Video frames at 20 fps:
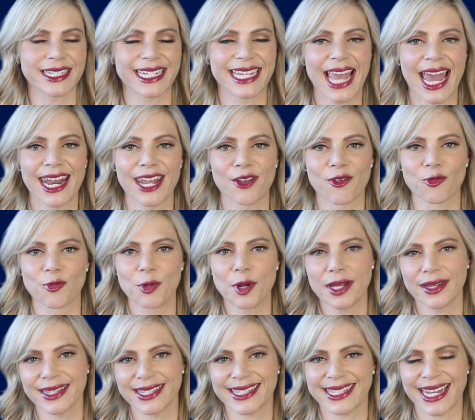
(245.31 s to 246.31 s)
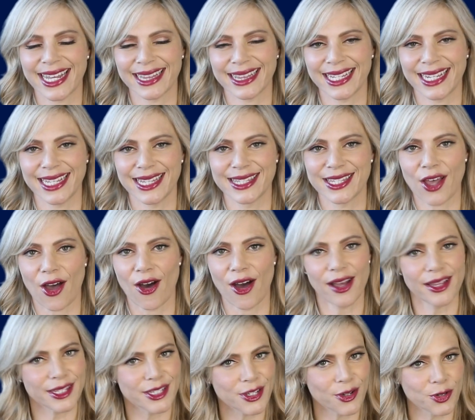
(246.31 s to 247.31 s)
to getting real estate leads
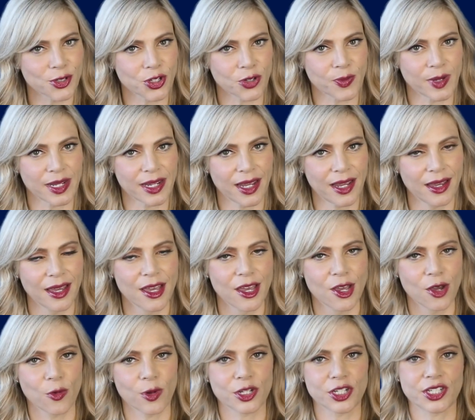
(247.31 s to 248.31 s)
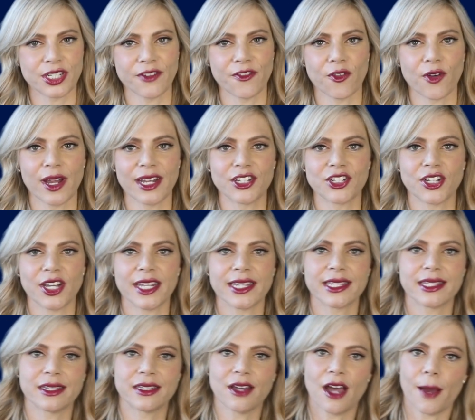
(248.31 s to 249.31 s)
on social media, which
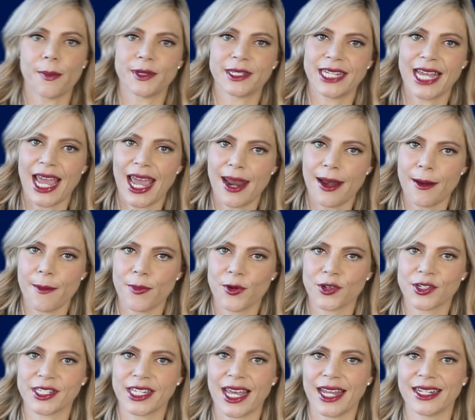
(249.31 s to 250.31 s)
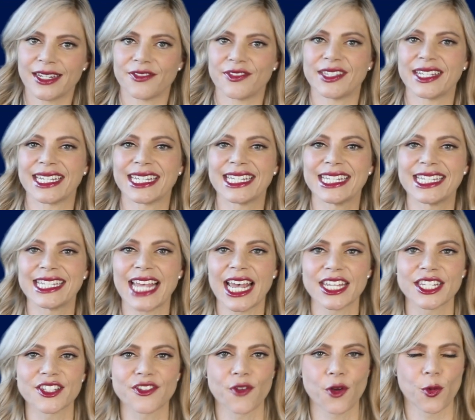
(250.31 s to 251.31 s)
differentiates the top 10% of
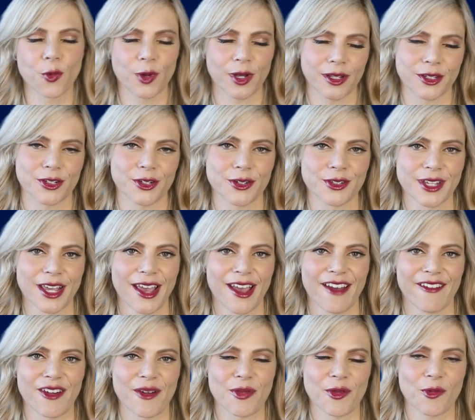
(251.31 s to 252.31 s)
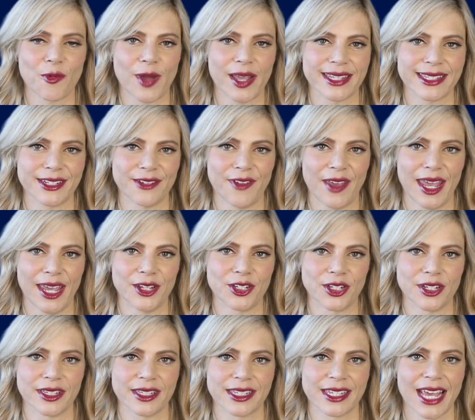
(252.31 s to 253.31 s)
successful realtors from the rest of
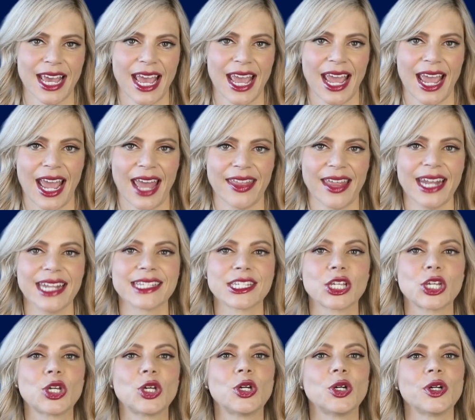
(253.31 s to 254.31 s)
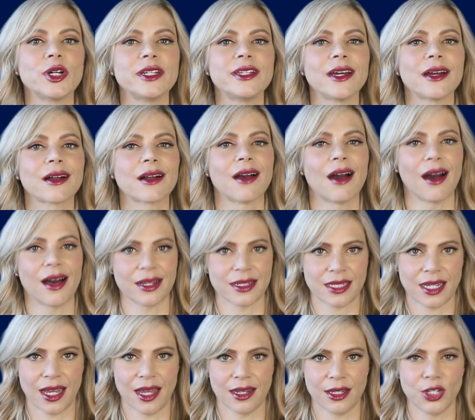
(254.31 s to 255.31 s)
agents. And that is good
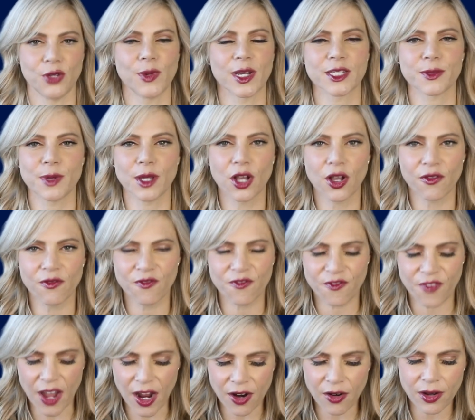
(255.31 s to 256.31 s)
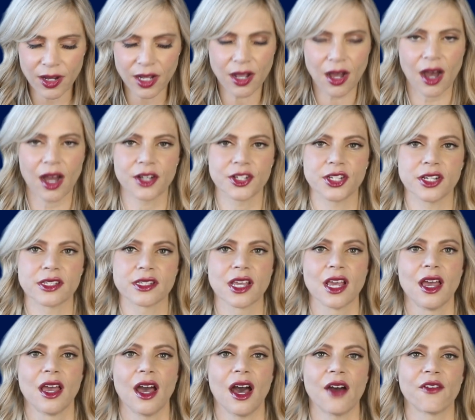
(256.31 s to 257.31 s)
content. You must be very conscious
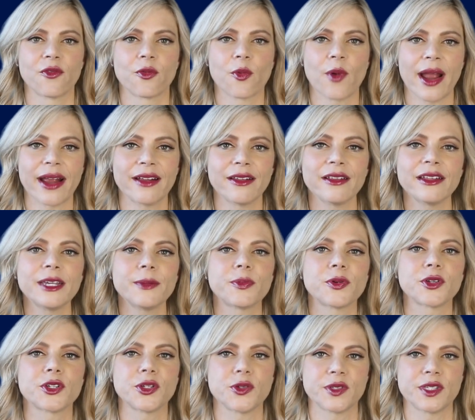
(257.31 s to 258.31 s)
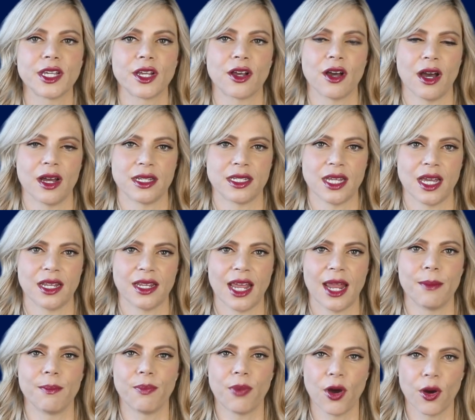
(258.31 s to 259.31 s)
of regularly producing content
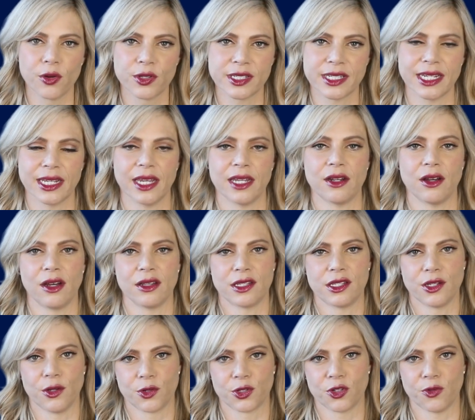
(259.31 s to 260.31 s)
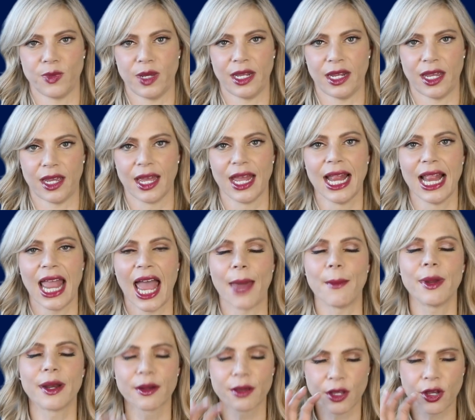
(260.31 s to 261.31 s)
and posting it on social media.
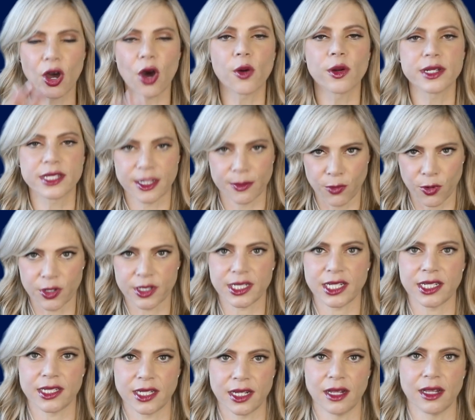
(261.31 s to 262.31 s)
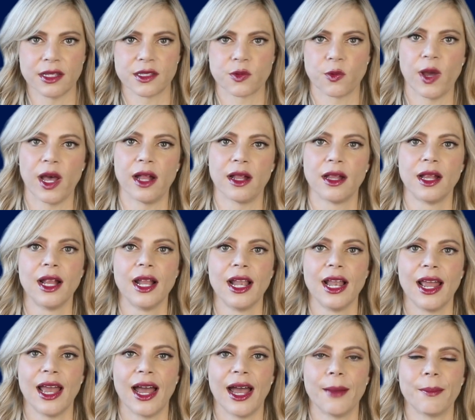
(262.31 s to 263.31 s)
I'm going to go into more detail as well.
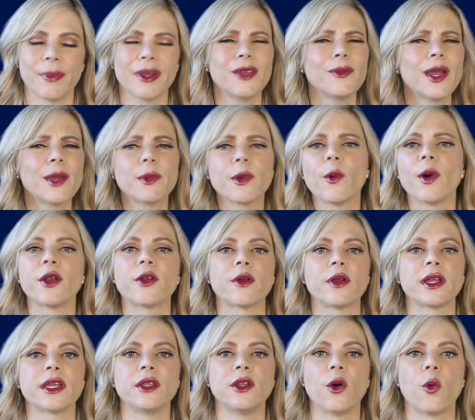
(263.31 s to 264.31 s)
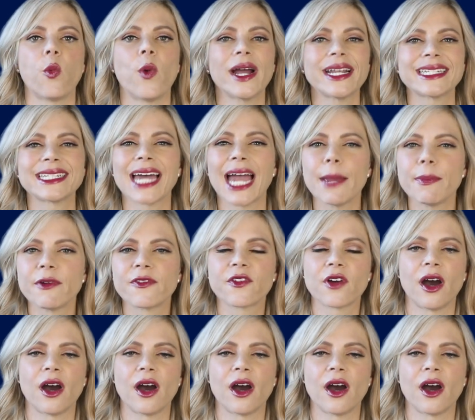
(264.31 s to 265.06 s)
But you might be wondering, what type of